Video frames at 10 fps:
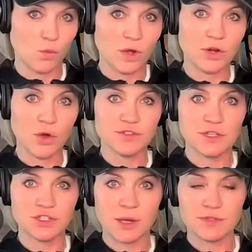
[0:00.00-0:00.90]
one
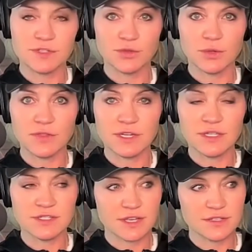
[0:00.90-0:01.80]
hosting job is the only one that
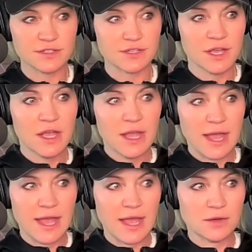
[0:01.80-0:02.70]
exists,
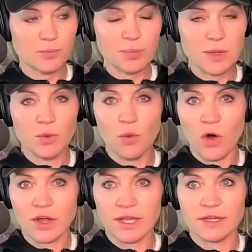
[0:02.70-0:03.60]
and people
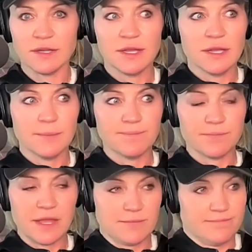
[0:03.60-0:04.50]
want it.
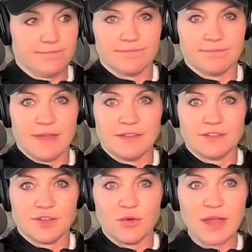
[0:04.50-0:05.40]
And
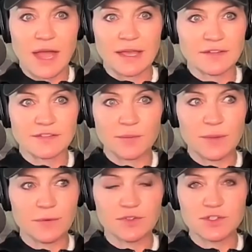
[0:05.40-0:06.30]
so I guess some
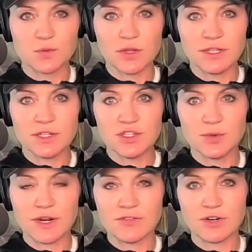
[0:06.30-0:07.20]
people are just willing to do
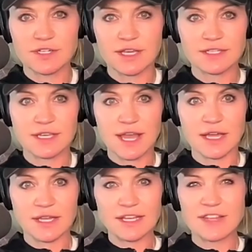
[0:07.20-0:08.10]
whatever it takes to get
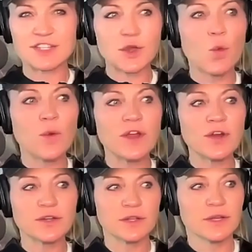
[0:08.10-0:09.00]
it. It's a weird